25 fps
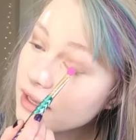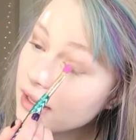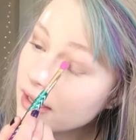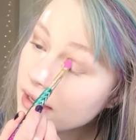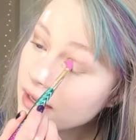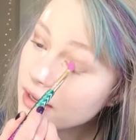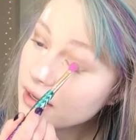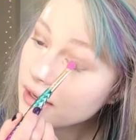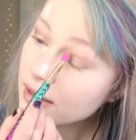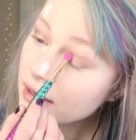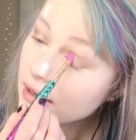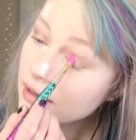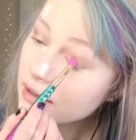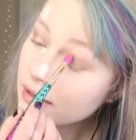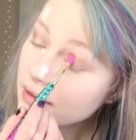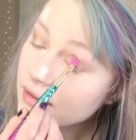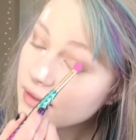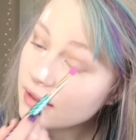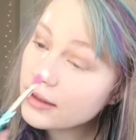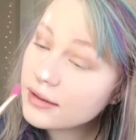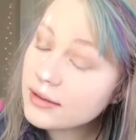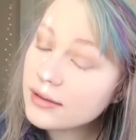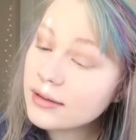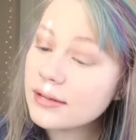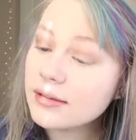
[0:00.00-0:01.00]
And
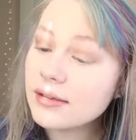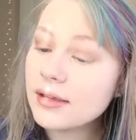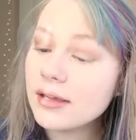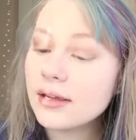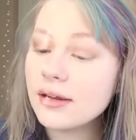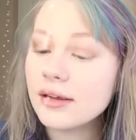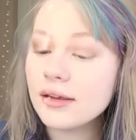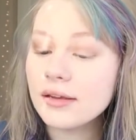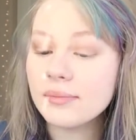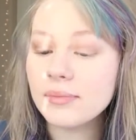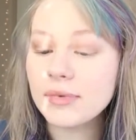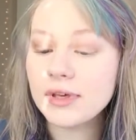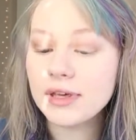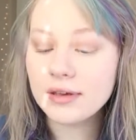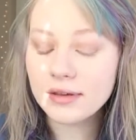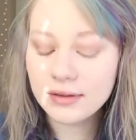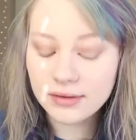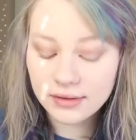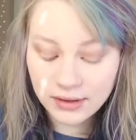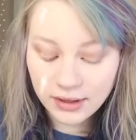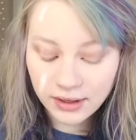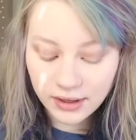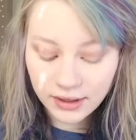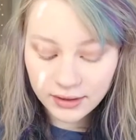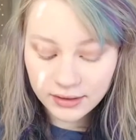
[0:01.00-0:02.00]
that's exciting
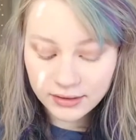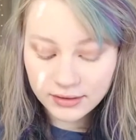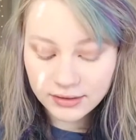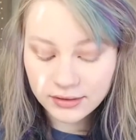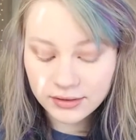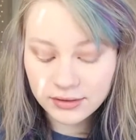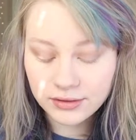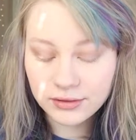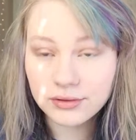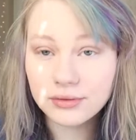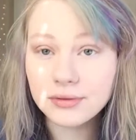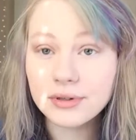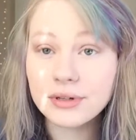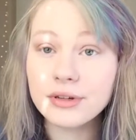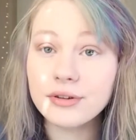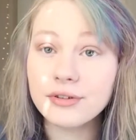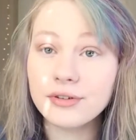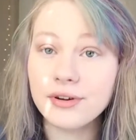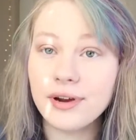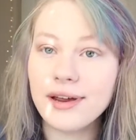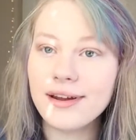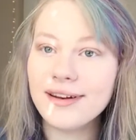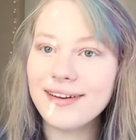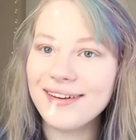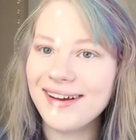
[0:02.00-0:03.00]
because I still
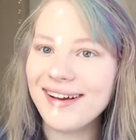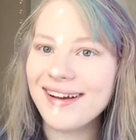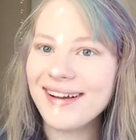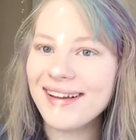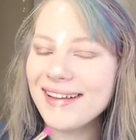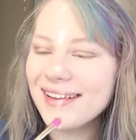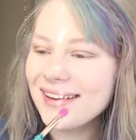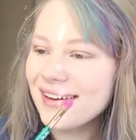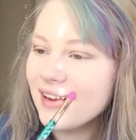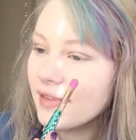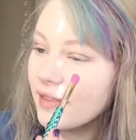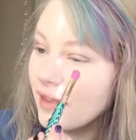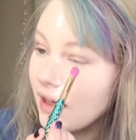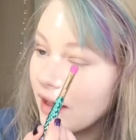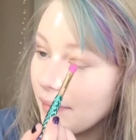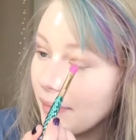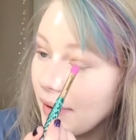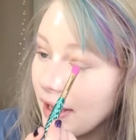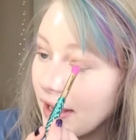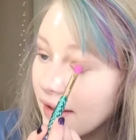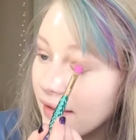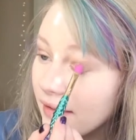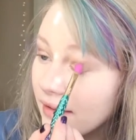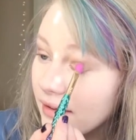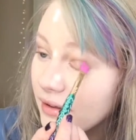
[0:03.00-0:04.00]
regret not getting that
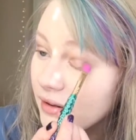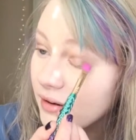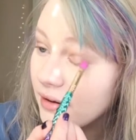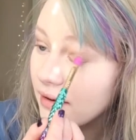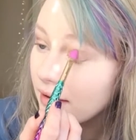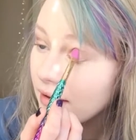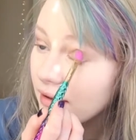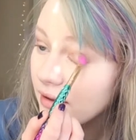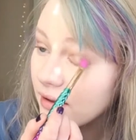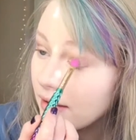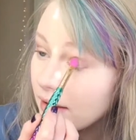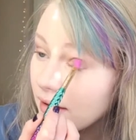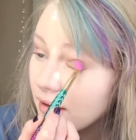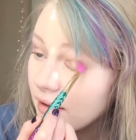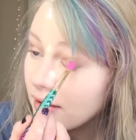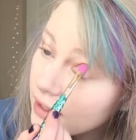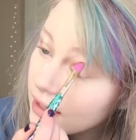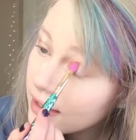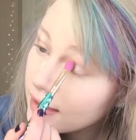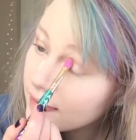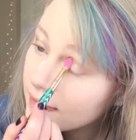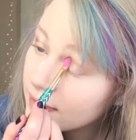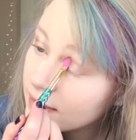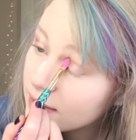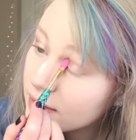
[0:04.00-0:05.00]
palette.
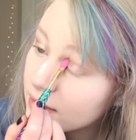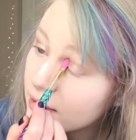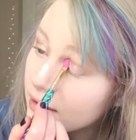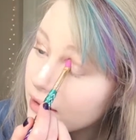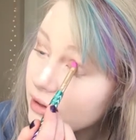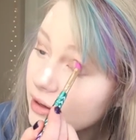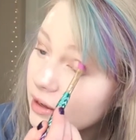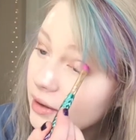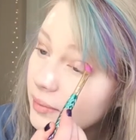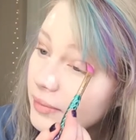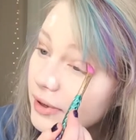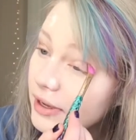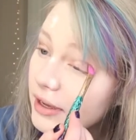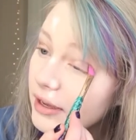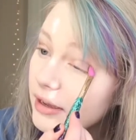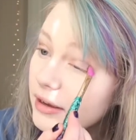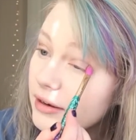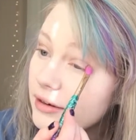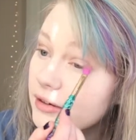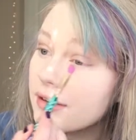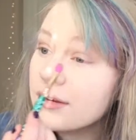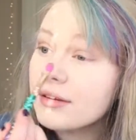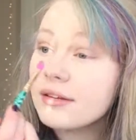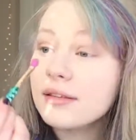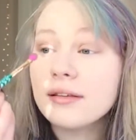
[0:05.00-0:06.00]
At the time, I
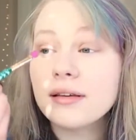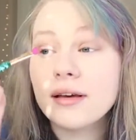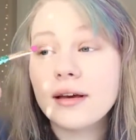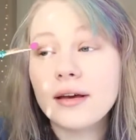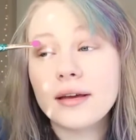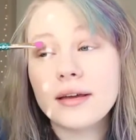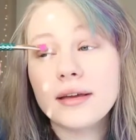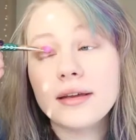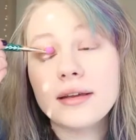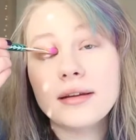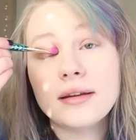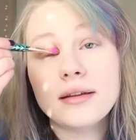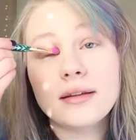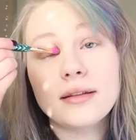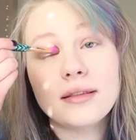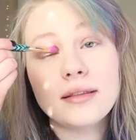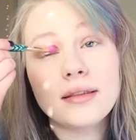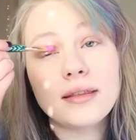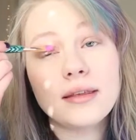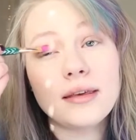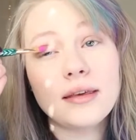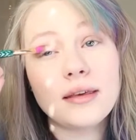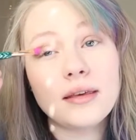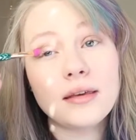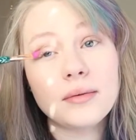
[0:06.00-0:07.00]
had just gotten
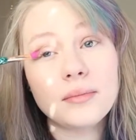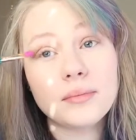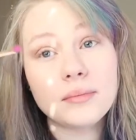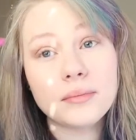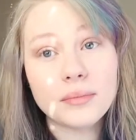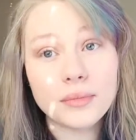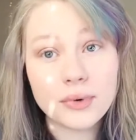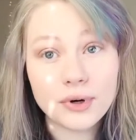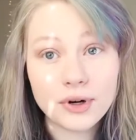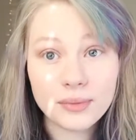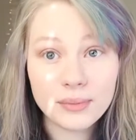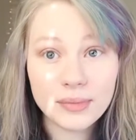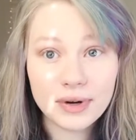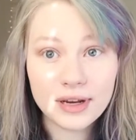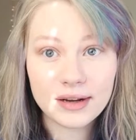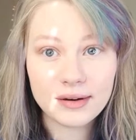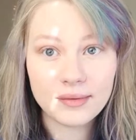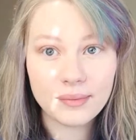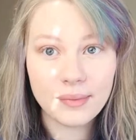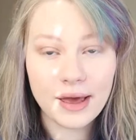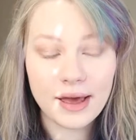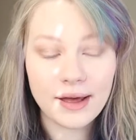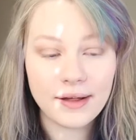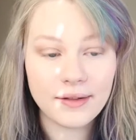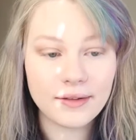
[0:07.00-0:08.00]
the
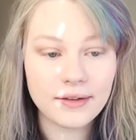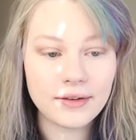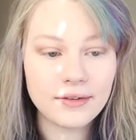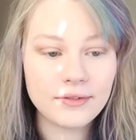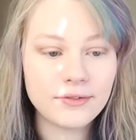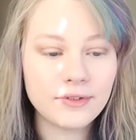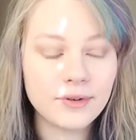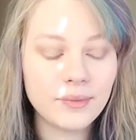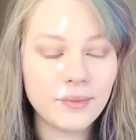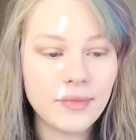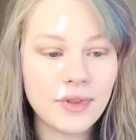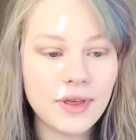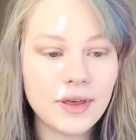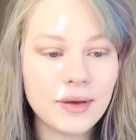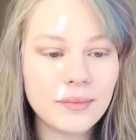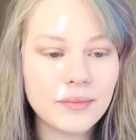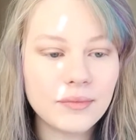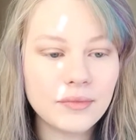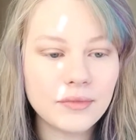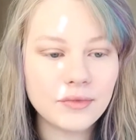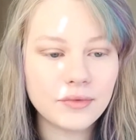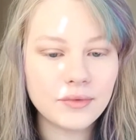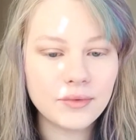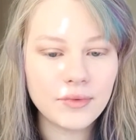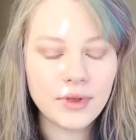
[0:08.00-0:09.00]
Mermaid palette from
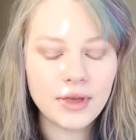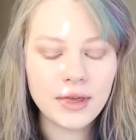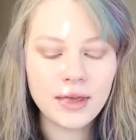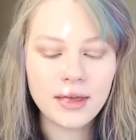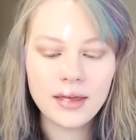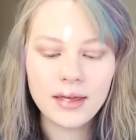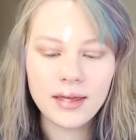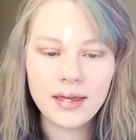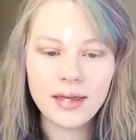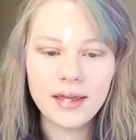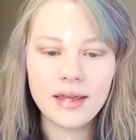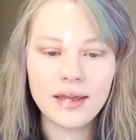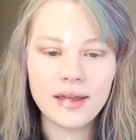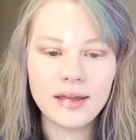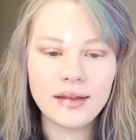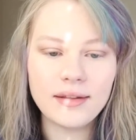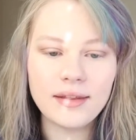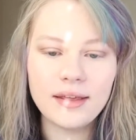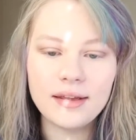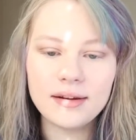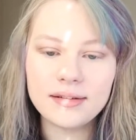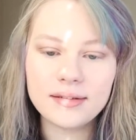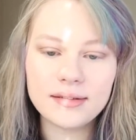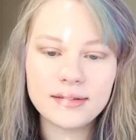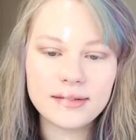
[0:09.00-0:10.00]
them, and
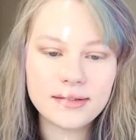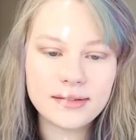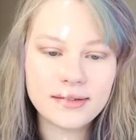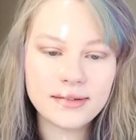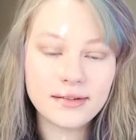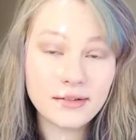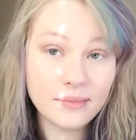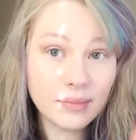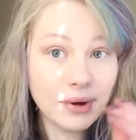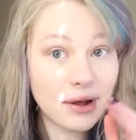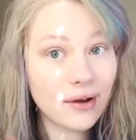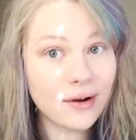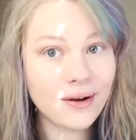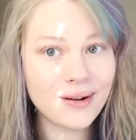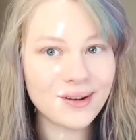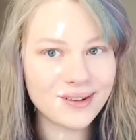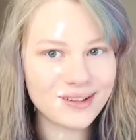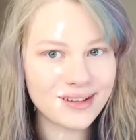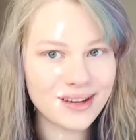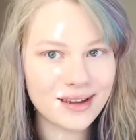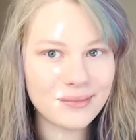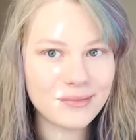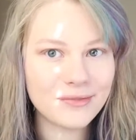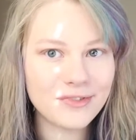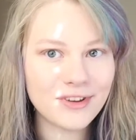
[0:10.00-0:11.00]
that is still my
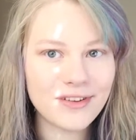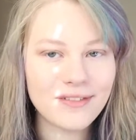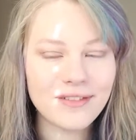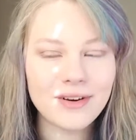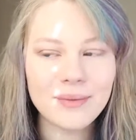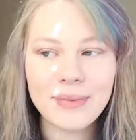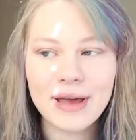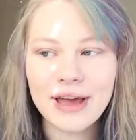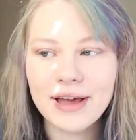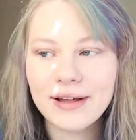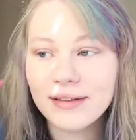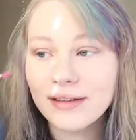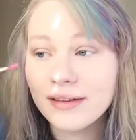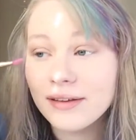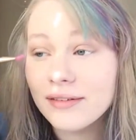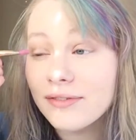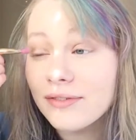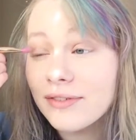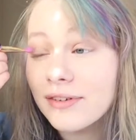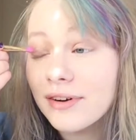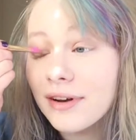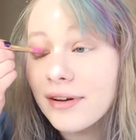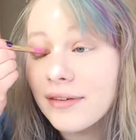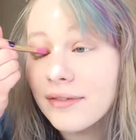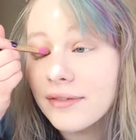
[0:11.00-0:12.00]
all-time favorite palette,
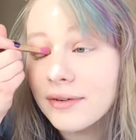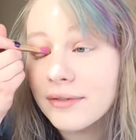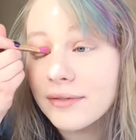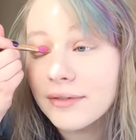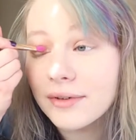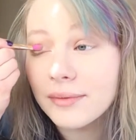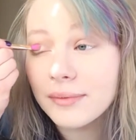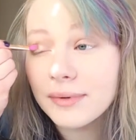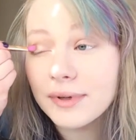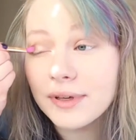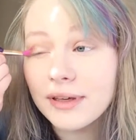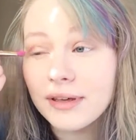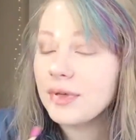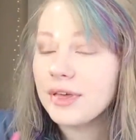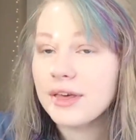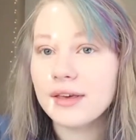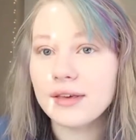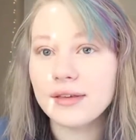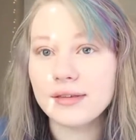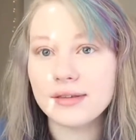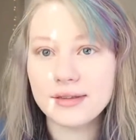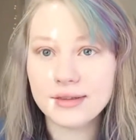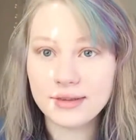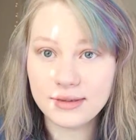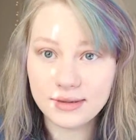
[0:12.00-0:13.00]
forever will be,
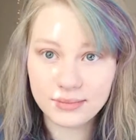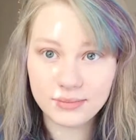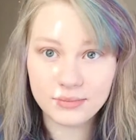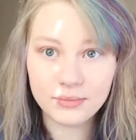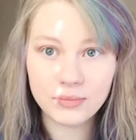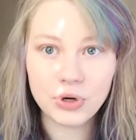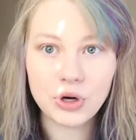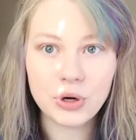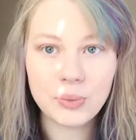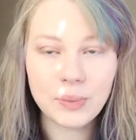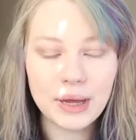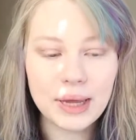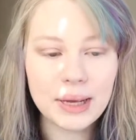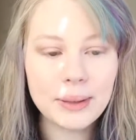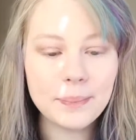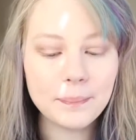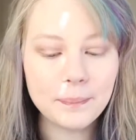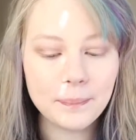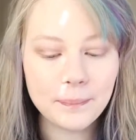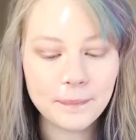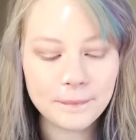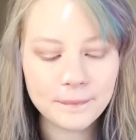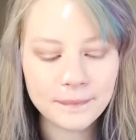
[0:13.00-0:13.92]
because it's Mermaid.